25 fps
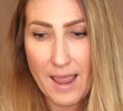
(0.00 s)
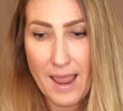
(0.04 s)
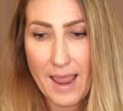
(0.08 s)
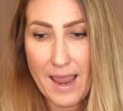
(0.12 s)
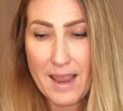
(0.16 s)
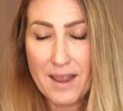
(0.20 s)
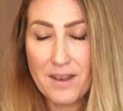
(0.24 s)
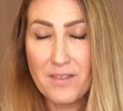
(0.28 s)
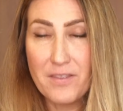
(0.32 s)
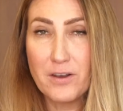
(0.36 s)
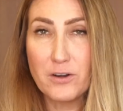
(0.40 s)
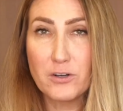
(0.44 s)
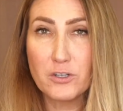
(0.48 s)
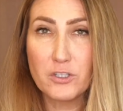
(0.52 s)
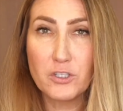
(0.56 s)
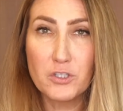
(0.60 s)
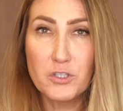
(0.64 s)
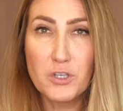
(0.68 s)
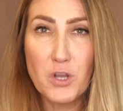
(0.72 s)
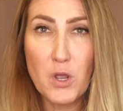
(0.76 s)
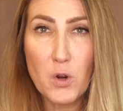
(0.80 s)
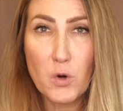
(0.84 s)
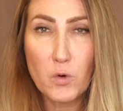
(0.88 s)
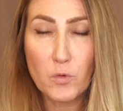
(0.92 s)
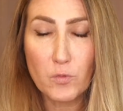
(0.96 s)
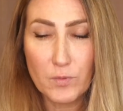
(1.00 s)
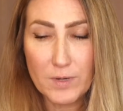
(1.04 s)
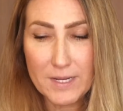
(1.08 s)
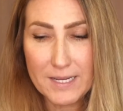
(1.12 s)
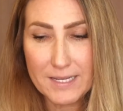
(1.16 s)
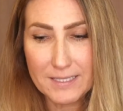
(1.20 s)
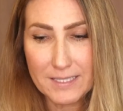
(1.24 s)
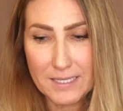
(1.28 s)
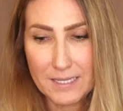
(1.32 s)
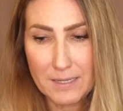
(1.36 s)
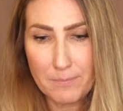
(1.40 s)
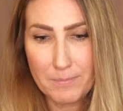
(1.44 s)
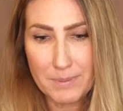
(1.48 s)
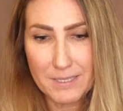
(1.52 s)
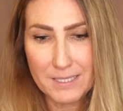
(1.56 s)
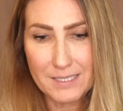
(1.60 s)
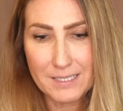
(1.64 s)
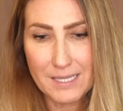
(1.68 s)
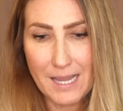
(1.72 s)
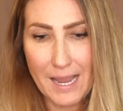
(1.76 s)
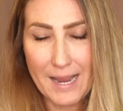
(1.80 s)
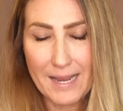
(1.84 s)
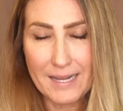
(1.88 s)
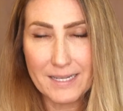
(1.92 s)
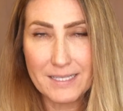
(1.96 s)
And there's no reason
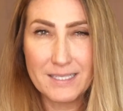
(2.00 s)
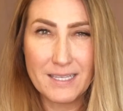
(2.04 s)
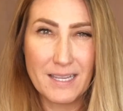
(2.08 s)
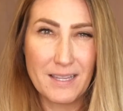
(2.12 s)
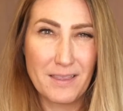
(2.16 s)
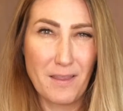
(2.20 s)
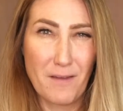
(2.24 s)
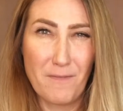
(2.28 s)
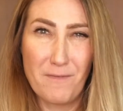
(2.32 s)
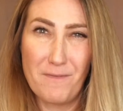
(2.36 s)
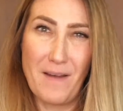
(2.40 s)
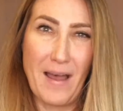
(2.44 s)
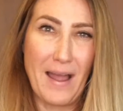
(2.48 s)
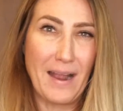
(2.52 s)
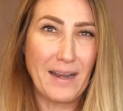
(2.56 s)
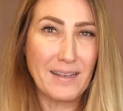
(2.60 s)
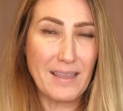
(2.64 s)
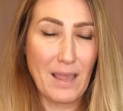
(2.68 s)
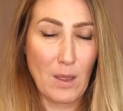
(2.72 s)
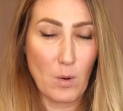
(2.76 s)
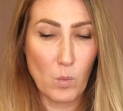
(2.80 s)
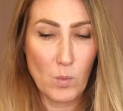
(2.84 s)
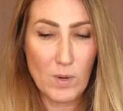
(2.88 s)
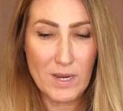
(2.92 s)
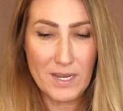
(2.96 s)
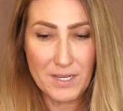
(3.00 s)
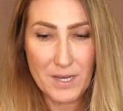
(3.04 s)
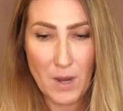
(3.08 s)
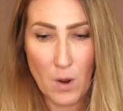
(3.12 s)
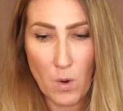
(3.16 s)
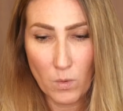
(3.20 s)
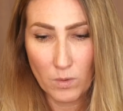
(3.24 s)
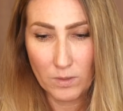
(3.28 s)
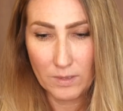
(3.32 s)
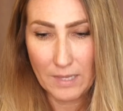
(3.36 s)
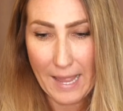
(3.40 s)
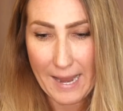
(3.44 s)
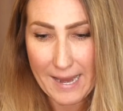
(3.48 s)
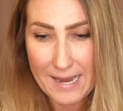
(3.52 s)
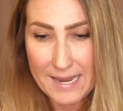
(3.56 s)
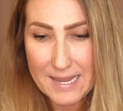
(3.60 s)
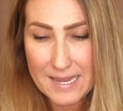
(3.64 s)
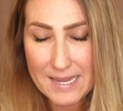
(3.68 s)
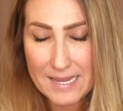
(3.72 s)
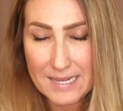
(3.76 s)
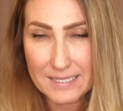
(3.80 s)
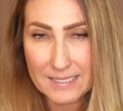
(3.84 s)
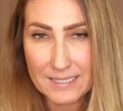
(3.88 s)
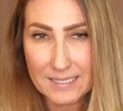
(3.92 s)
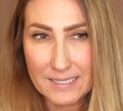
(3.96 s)
besides the fact that we don't like
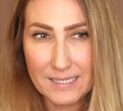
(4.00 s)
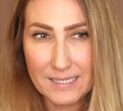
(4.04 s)
it.